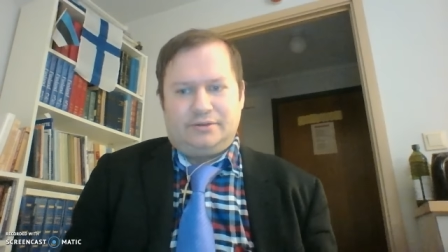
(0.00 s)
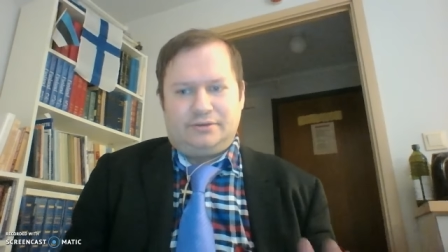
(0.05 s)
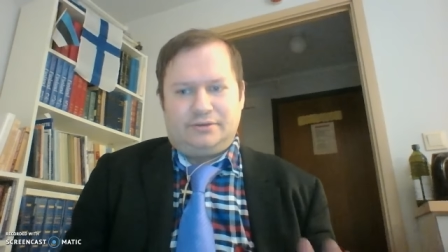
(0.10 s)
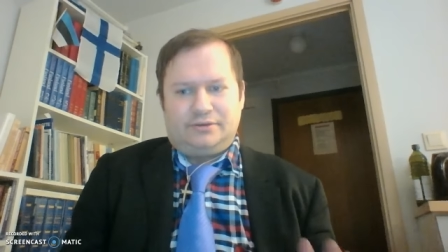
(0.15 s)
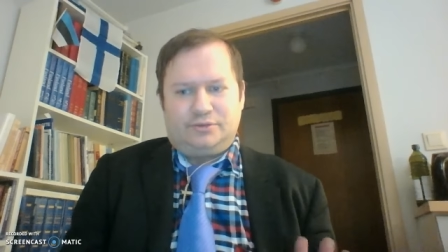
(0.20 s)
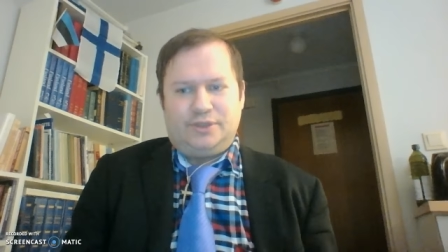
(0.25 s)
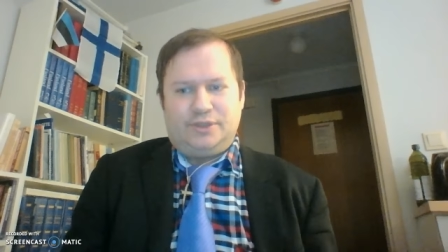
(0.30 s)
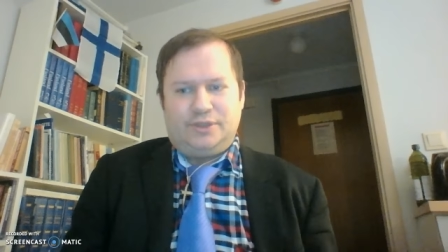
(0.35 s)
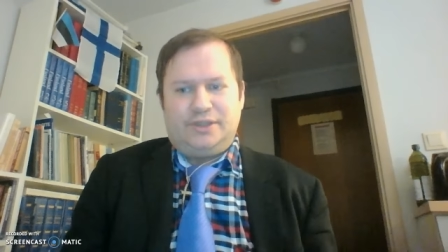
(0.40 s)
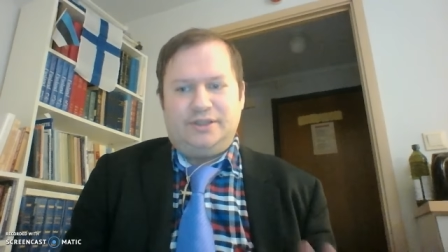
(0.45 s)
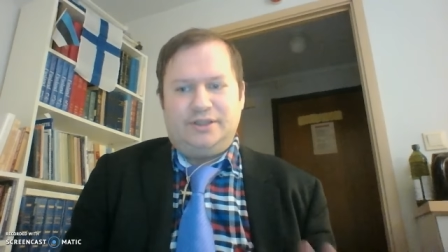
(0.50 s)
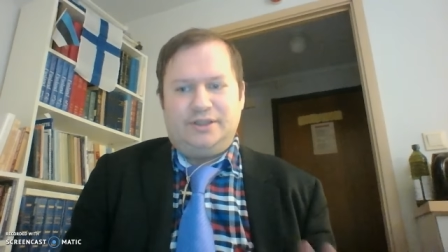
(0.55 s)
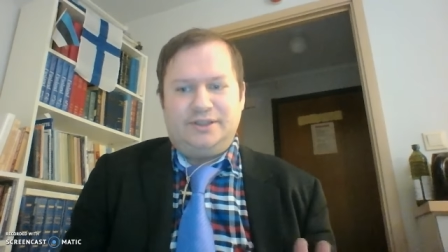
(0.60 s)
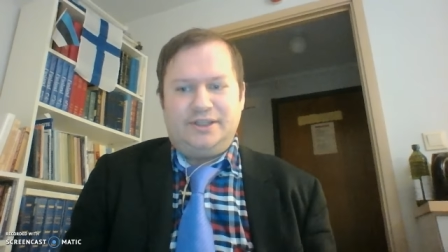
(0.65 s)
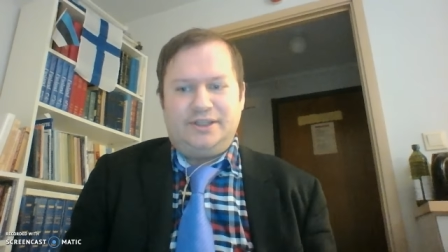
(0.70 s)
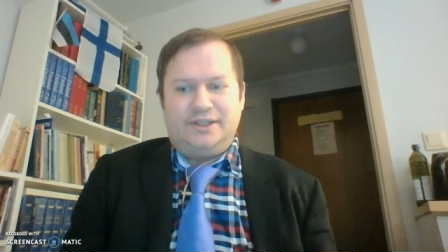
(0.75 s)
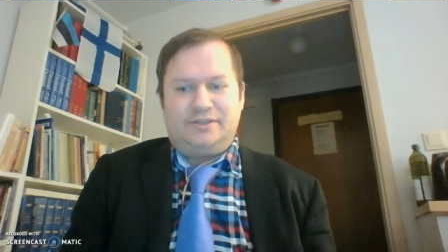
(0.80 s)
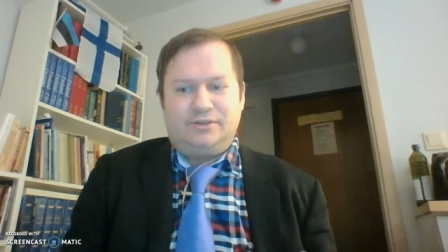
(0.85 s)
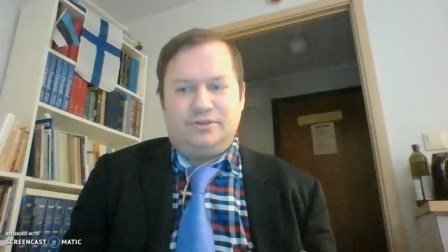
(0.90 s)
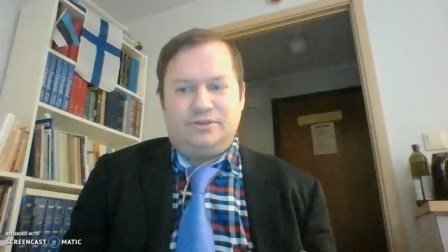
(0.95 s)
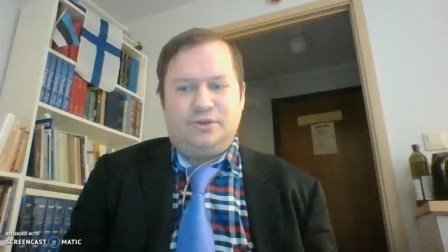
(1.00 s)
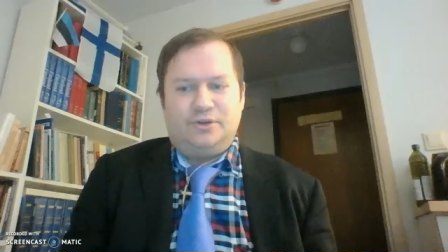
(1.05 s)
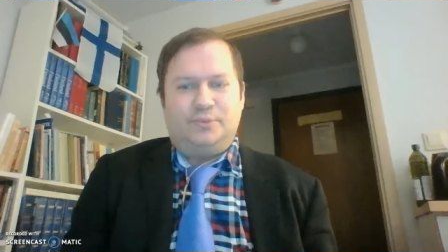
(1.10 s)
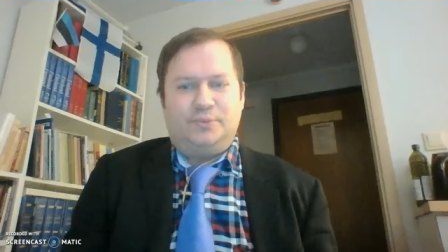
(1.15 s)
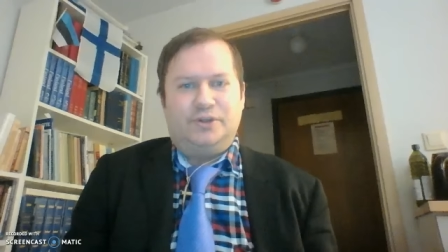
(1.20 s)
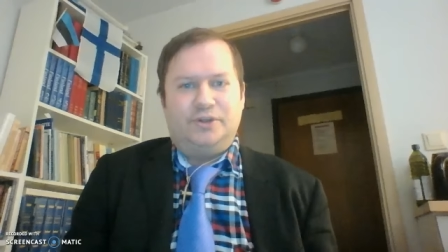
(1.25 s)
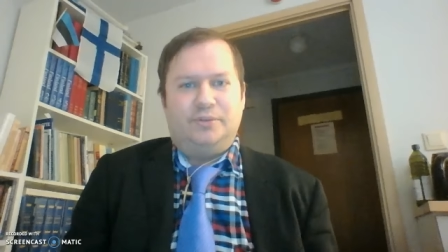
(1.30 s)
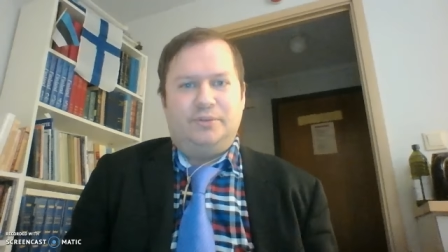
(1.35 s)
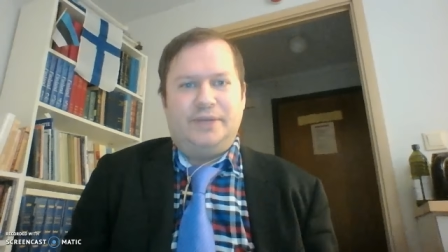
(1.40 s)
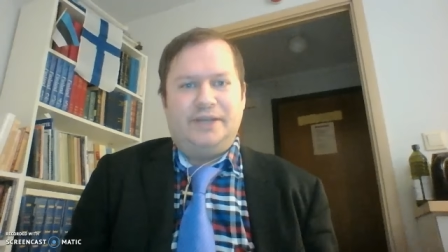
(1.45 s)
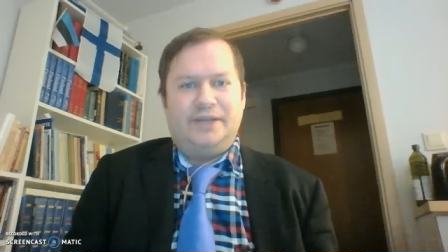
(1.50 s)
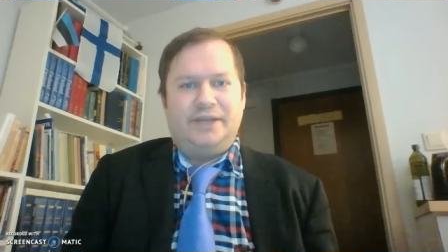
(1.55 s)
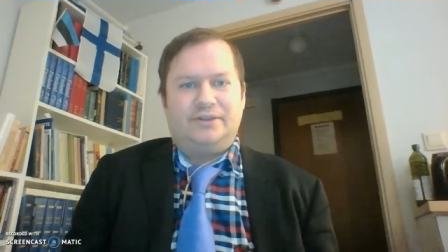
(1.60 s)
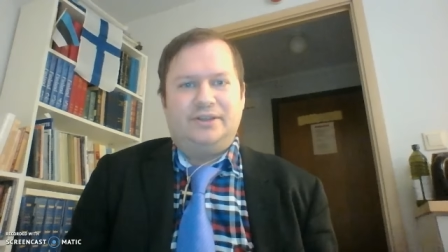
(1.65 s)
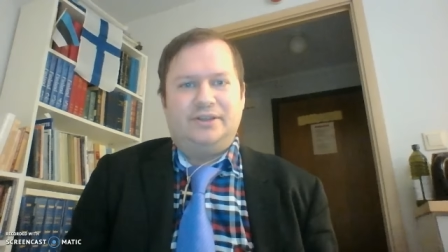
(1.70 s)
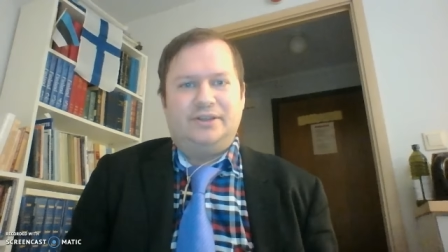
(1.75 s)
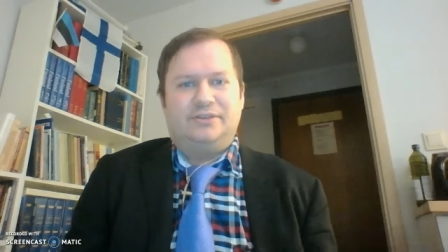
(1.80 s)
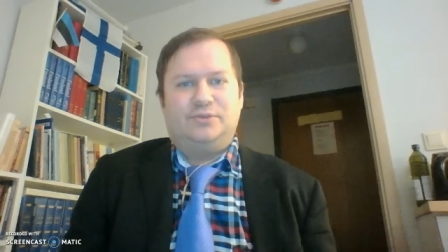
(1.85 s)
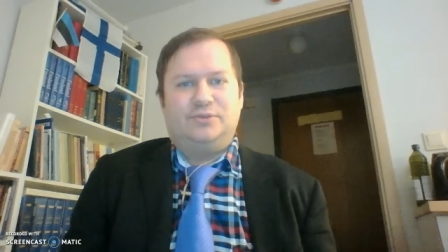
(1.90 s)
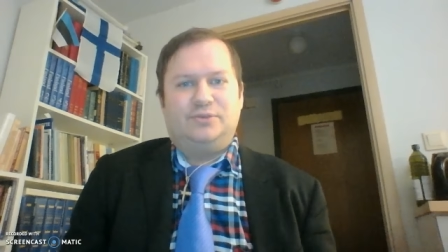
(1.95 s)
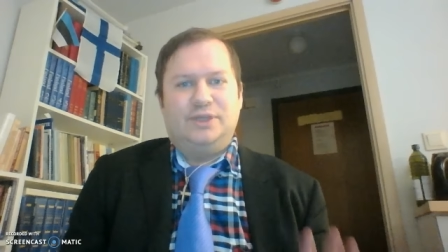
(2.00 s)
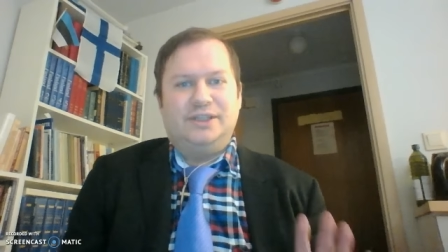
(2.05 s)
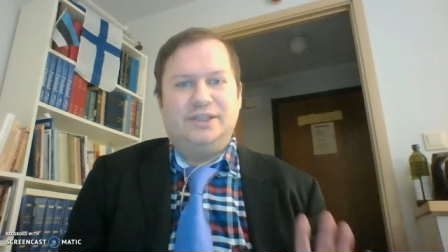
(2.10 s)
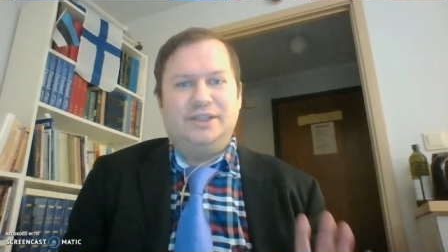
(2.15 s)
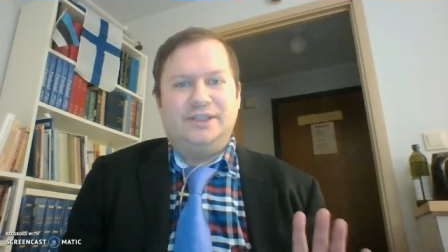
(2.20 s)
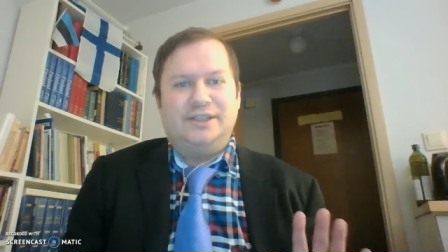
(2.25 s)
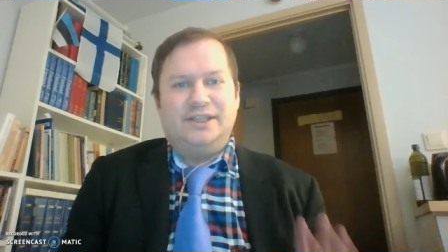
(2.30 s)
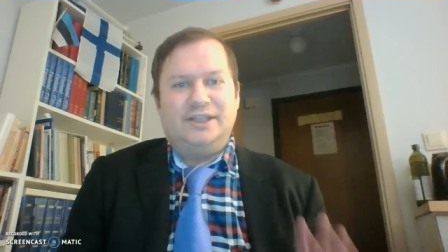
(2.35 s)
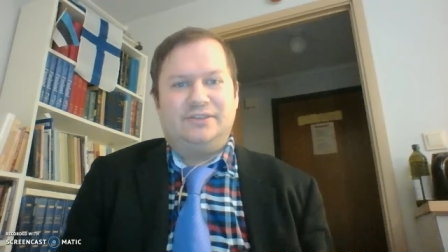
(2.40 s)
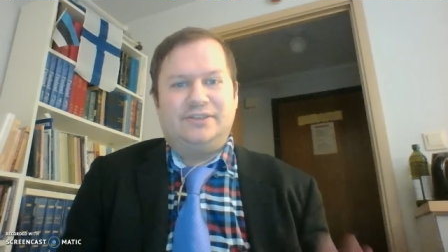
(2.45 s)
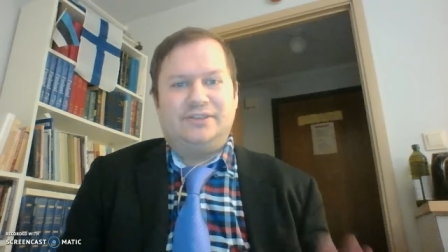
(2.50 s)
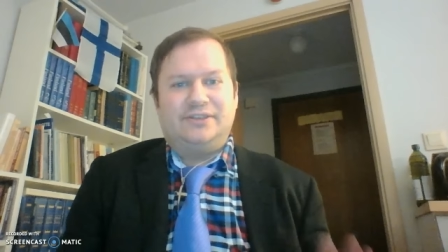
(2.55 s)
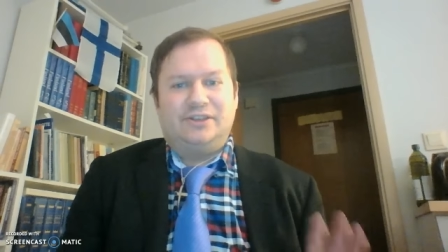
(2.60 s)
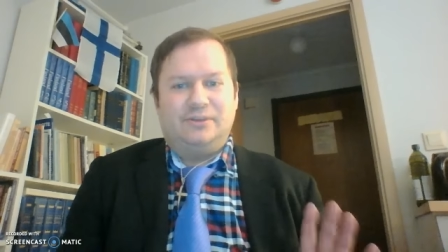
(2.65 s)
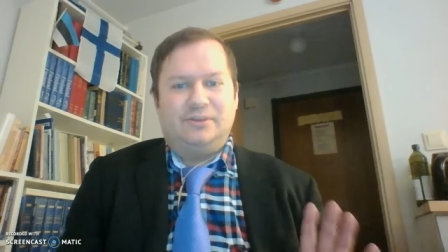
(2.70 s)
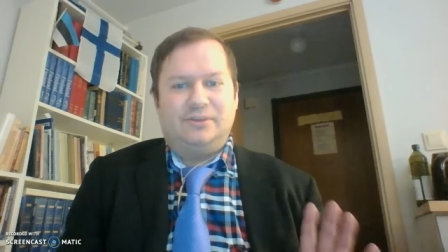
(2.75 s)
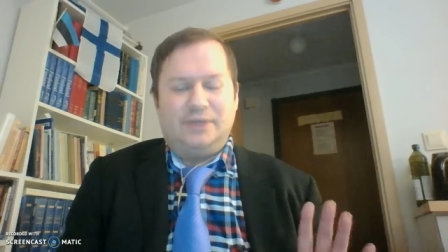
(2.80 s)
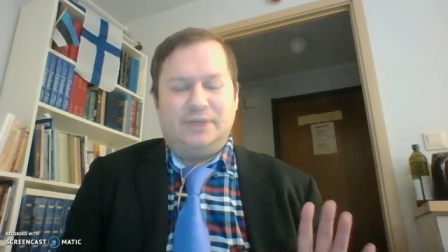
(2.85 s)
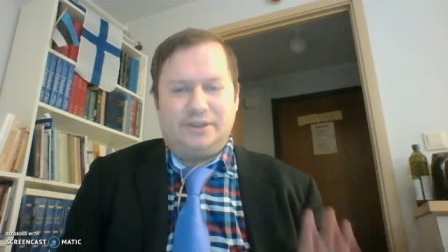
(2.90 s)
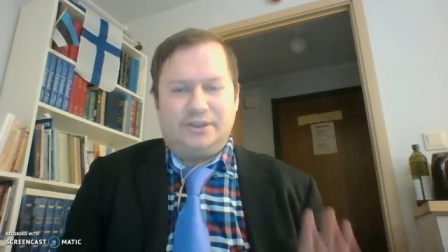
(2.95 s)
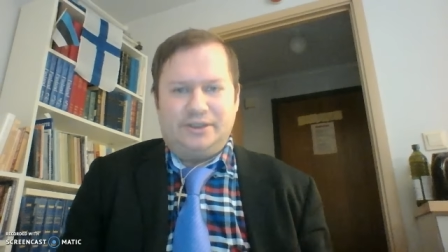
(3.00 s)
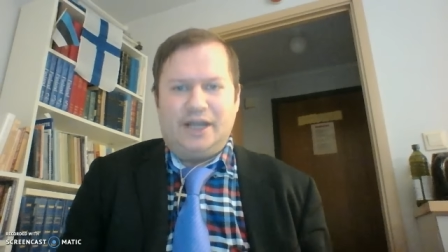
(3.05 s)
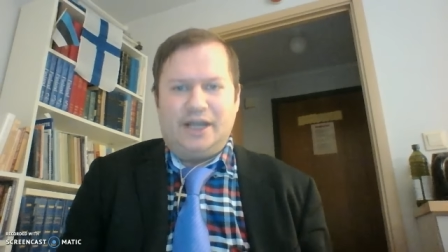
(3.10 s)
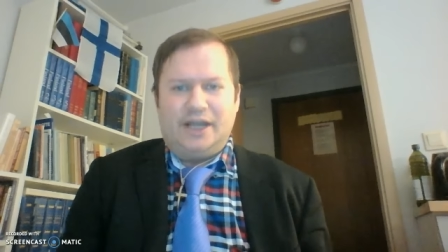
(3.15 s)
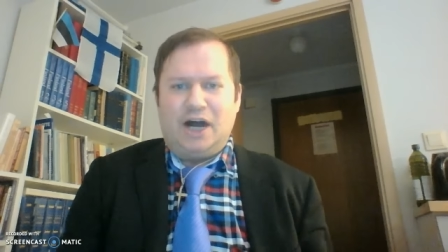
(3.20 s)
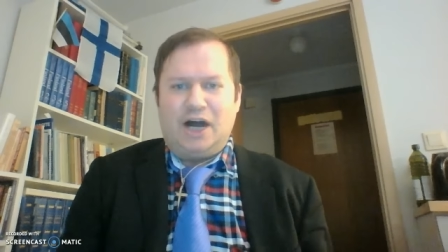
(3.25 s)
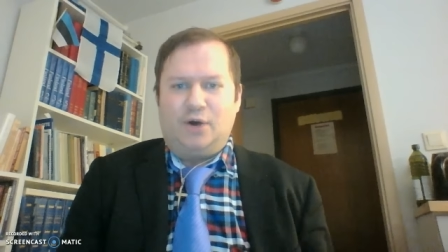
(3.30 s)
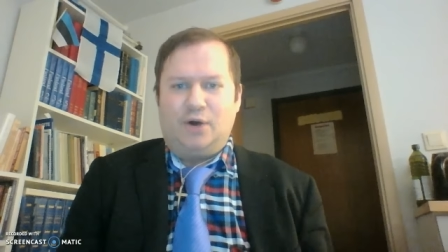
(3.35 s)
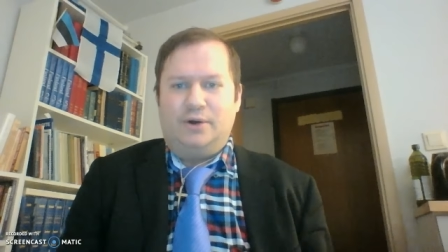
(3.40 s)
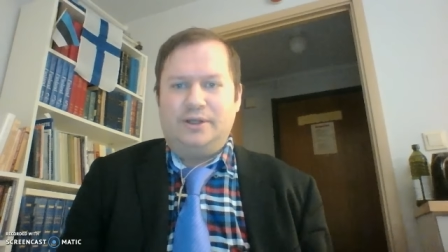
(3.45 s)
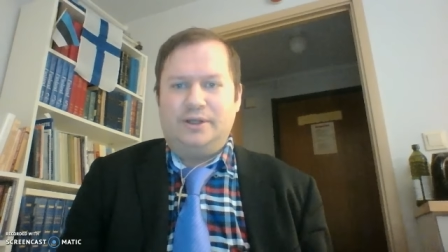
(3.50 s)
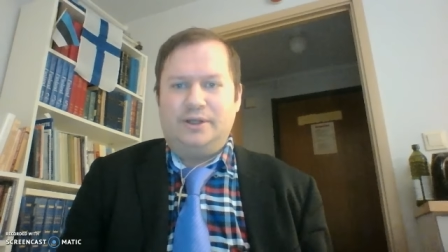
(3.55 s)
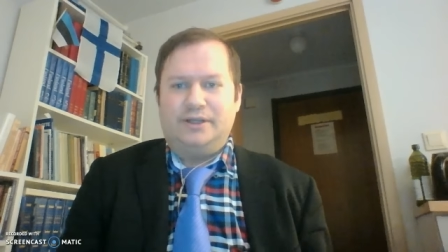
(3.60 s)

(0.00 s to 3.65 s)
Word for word: Sweden needs an open debate and Sweden needs that debate now,